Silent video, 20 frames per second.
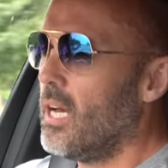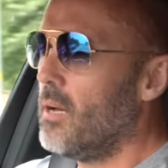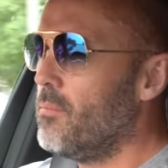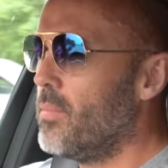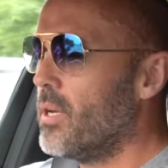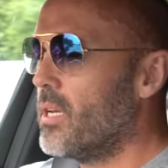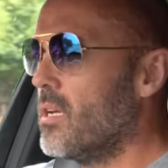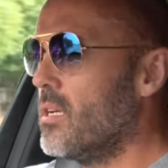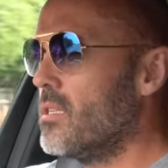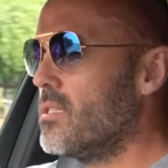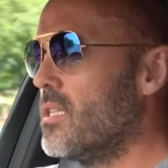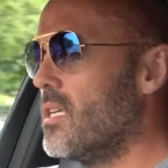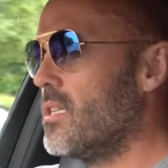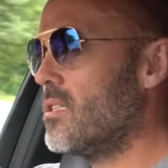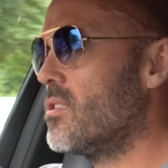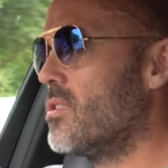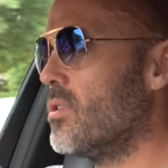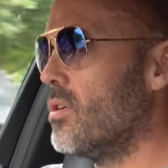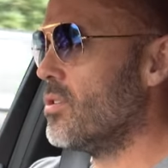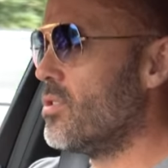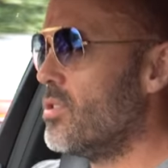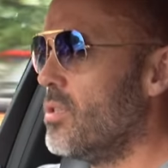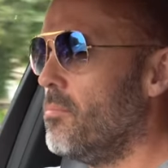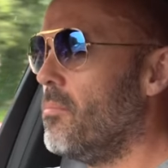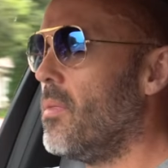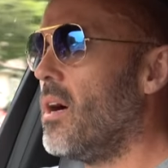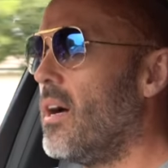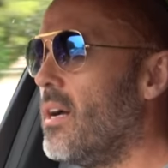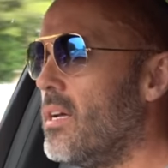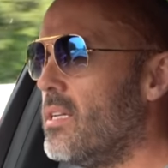because there's such a
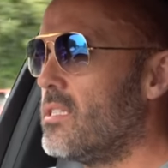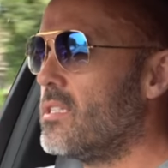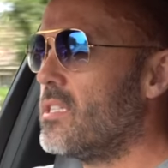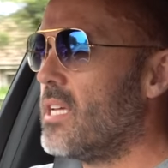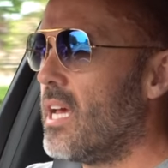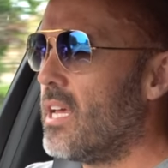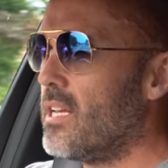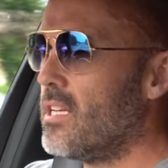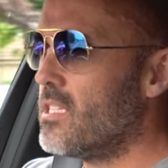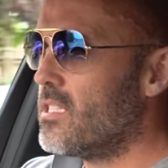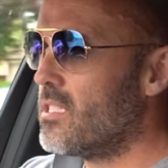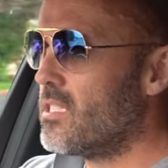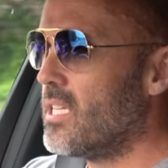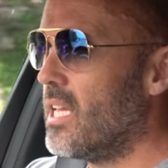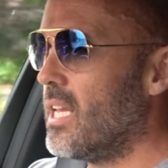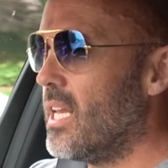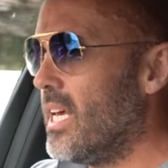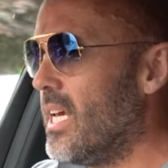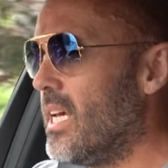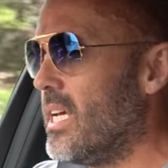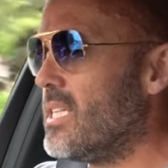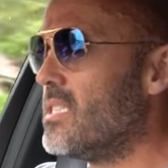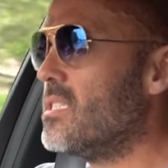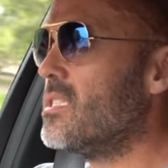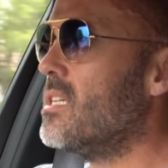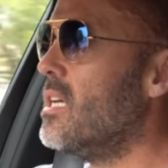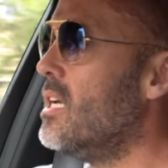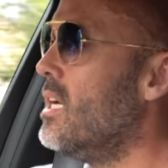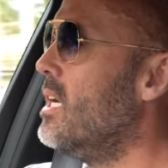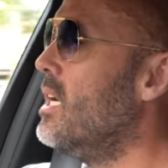mindset, and there still
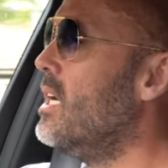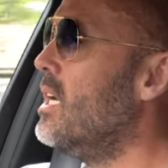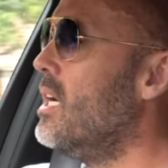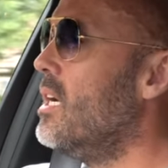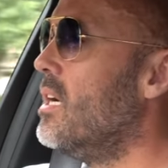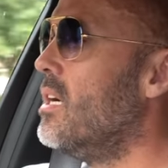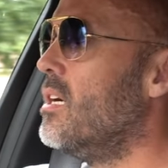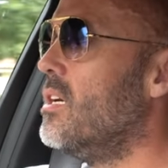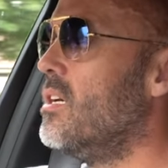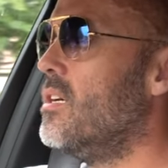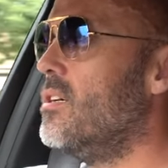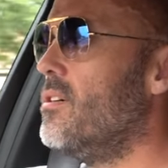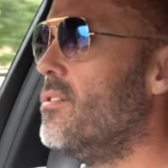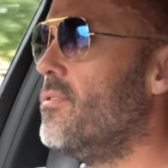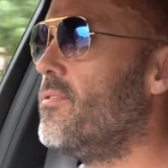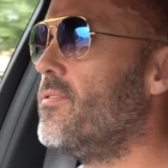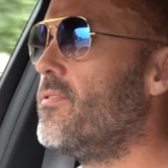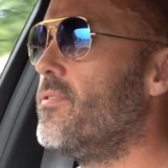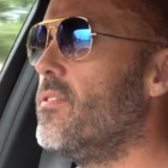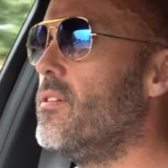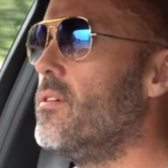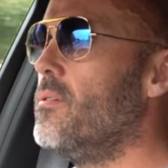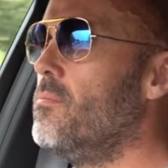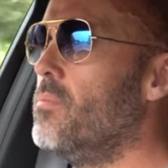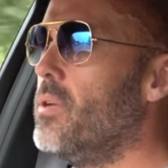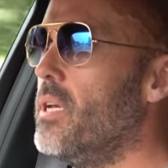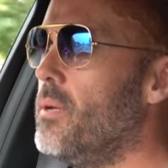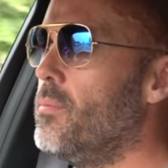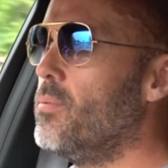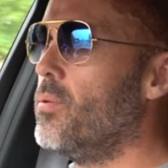is, of
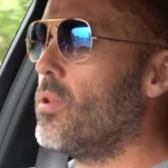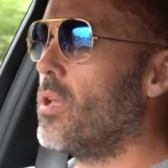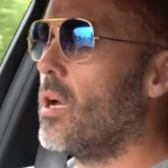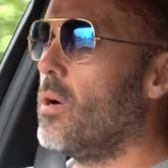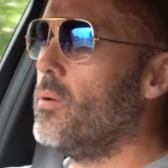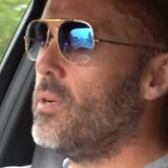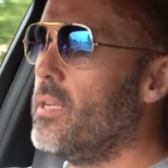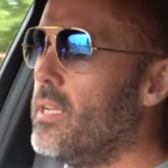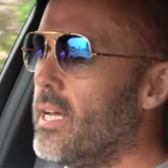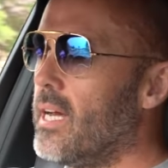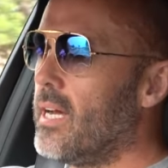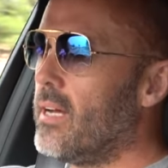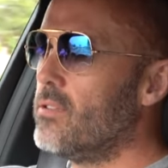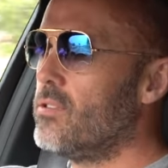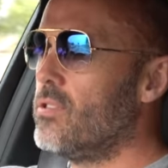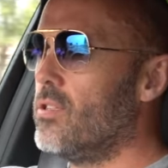people going down